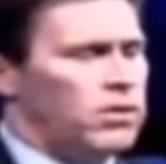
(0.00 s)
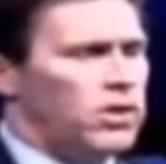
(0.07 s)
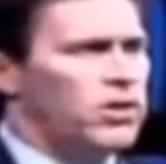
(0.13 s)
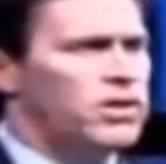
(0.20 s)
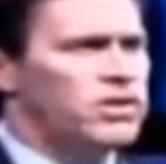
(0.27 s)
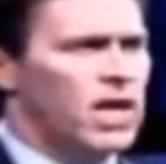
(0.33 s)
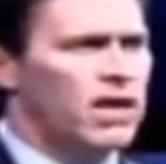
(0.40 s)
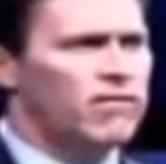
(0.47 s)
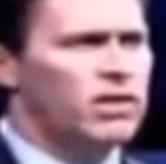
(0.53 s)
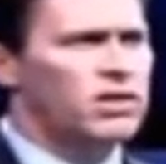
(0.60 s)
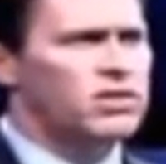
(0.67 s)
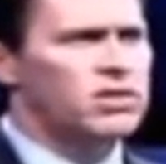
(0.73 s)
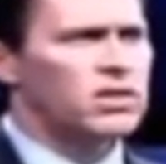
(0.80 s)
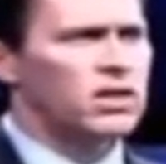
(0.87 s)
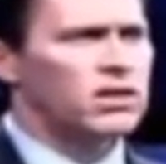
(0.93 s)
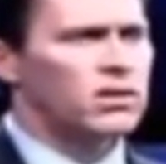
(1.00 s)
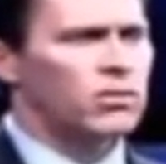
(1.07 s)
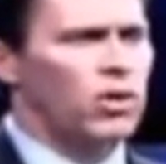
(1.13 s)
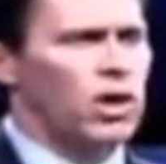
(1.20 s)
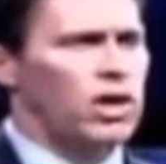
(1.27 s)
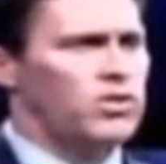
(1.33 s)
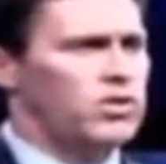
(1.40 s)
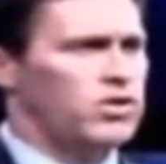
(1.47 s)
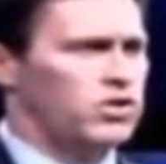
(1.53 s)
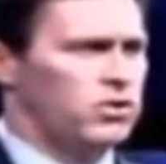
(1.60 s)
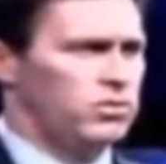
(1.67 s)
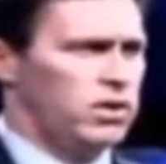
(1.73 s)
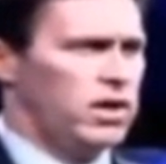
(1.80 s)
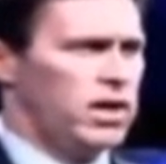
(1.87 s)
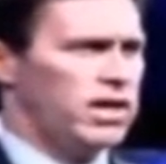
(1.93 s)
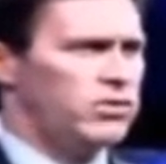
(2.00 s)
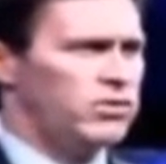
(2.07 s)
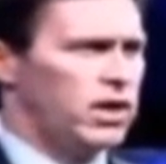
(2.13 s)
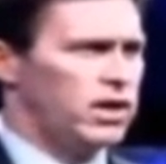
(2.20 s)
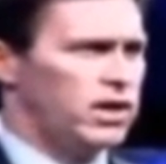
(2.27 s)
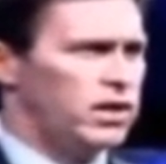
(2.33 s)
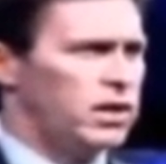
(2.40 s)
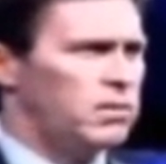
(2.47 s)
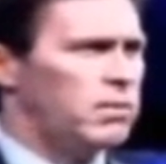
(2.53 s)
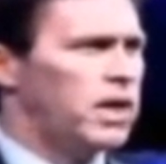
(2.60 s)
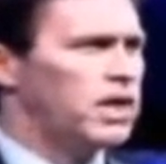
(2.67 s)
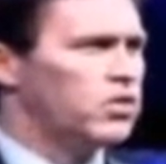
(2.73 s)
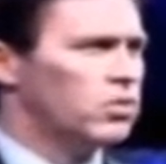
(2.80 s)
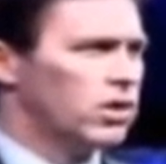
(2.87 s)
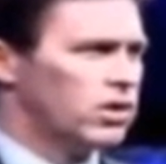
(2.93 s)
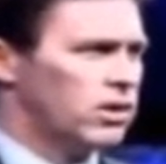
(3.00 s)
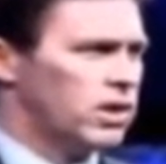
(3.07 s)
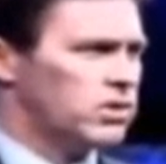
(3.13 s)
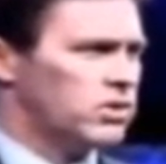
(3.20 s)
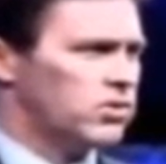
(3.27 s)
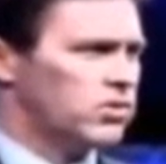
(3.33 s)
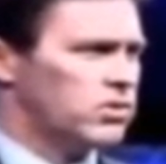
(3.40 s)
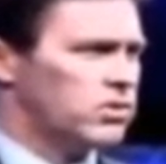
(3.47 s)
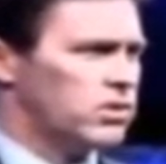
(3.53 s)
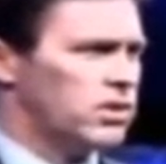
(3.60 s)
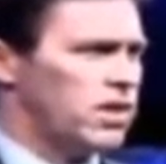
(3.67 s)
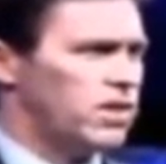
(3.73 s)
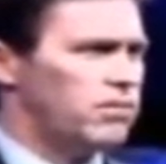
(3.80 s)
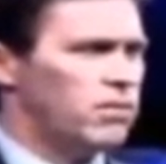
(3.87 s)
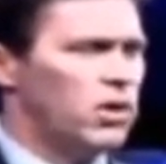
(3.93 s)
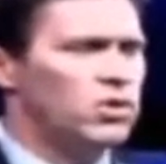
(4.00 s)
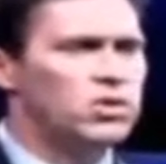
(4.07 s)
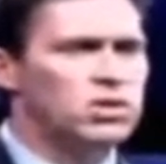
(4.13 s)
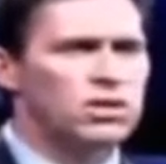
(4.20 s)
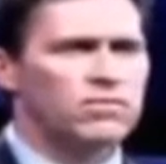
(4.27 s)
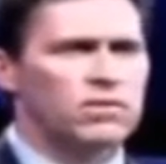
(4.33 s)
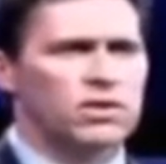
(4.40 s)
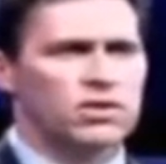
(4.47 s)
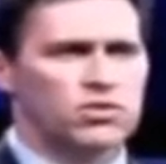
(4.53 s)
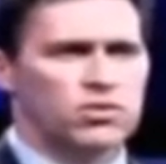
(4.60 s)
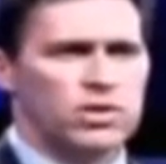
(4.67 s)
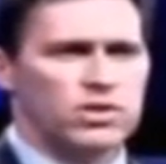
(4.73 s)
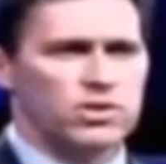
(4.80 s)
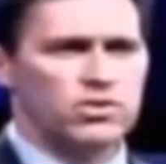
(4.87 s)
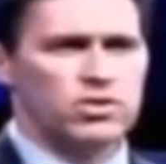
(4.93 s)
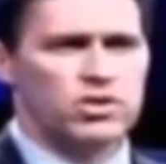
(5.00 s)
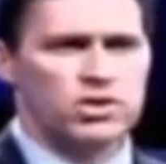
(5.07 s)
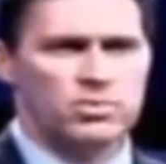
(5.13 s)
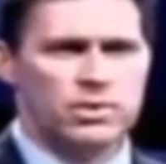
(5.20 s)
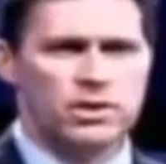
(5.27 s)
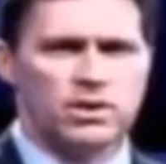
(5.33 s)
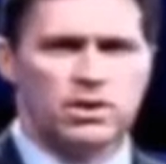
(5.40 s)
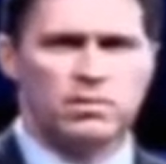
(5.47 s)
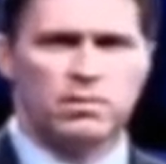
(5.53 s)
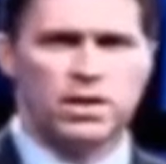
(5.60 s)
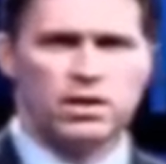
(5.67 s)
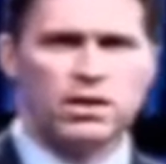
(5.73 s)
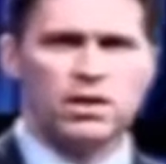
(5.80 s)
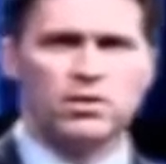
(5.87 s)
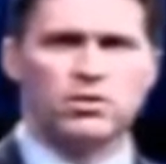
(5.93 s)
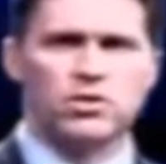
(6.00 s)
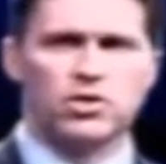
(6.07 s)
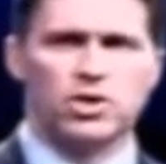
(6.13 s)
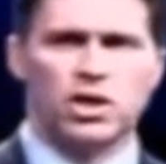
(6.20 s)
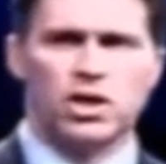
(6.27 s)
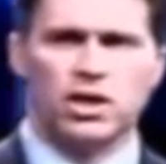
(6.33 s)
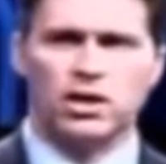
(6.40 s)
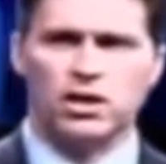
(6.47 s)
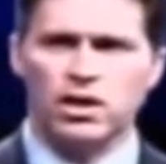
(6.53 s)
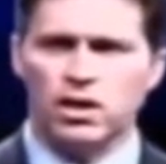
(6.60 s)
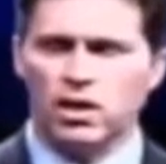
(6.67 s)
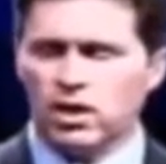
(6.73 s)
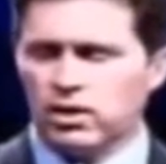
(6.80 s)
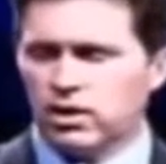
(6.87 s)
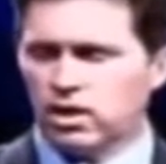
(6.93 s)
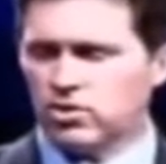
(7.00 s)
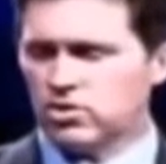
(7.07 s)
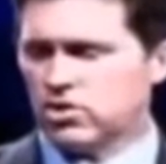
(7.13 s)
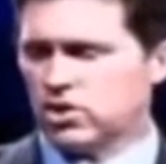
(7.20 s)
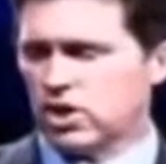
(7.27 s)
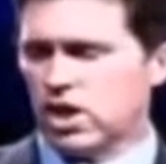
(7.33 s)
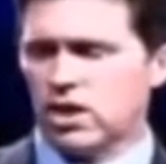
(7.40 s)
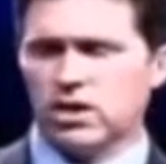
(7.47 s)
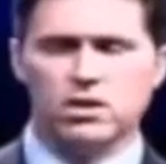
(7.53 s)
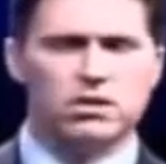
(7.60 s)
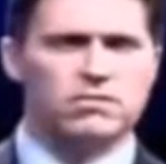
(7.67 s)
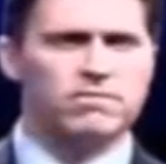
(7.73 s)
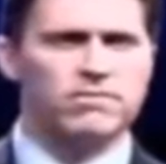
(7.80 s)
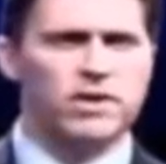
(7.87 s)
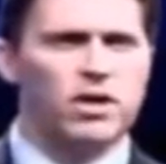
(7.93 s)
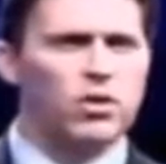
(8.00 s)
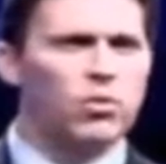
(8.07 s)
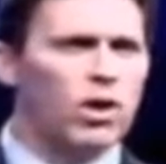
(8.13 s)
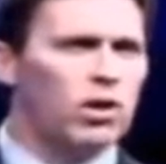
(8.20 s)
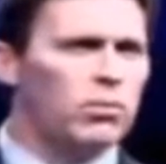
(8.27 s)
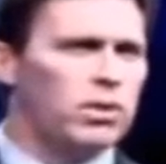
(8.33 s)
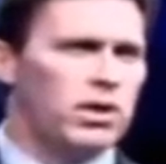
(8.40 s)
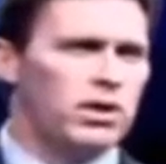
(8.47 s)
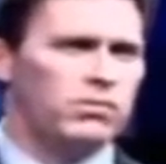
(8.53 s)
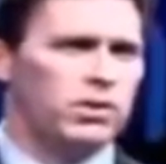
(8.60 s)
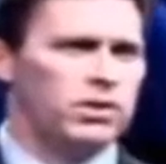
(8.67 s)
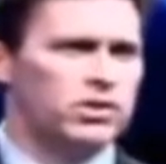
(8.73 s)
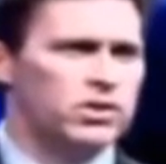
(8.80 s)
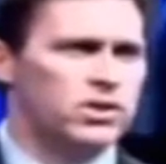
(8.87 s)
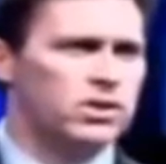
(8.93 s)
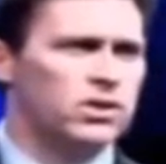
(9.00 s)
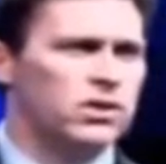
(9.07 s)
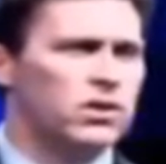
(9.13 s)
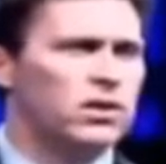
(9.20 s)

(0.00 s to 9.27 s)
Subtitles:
There is evidence that the water is superhydrating, that it microclusters, and most of this research has been done by Dr. John. Dr. John is very well published.